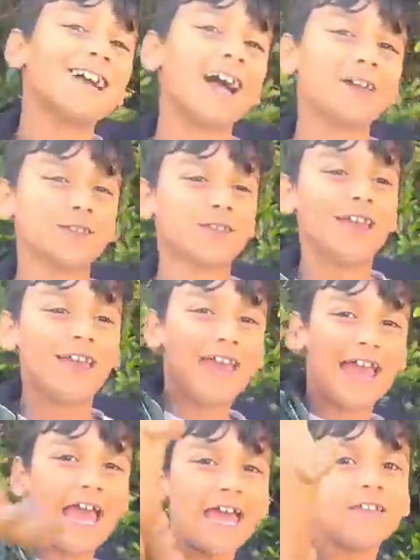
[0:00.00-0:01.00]
guys.
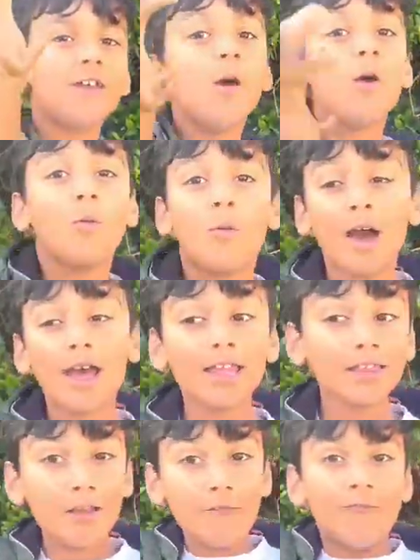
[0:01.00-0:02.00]
And what
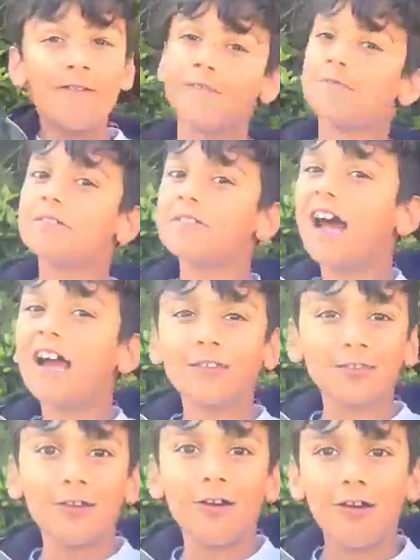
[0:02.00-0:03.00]
is your favorite
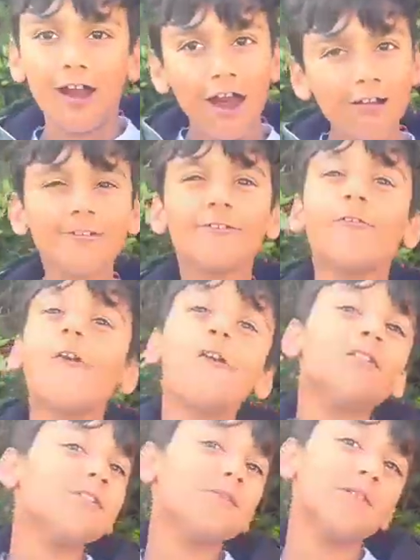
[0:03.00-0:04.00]
dinosaur out of
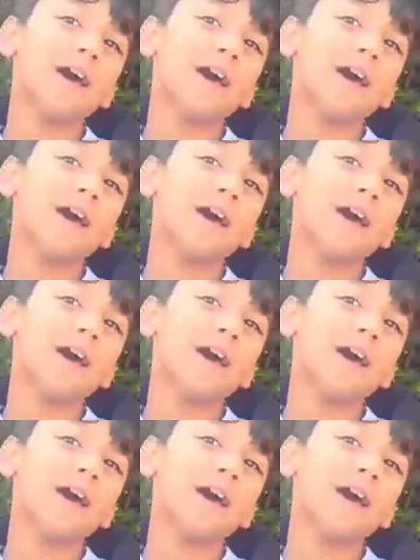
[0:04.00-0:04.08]
all of